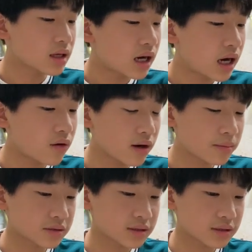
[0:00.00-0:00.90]

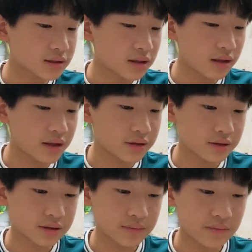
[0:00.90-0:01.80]
However, did the
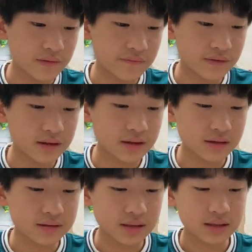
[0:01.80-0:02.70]
ladder fit
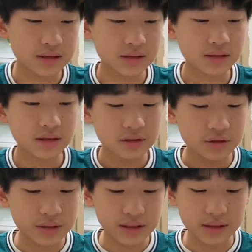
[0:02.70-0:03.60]
inside the
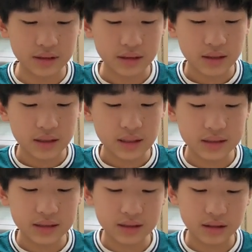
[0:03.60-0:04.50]
tree?
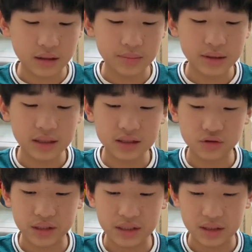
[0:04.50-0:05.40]
It's a big
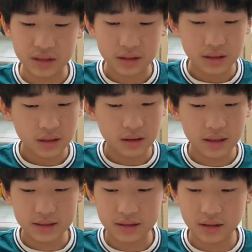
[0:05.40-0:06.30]
tree.
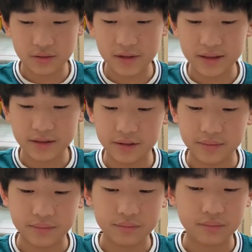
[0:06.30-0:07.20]
Let the ladder
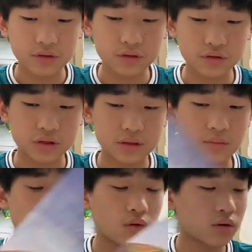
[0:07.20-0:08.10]
push
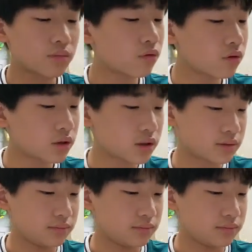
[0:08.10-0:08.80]
more.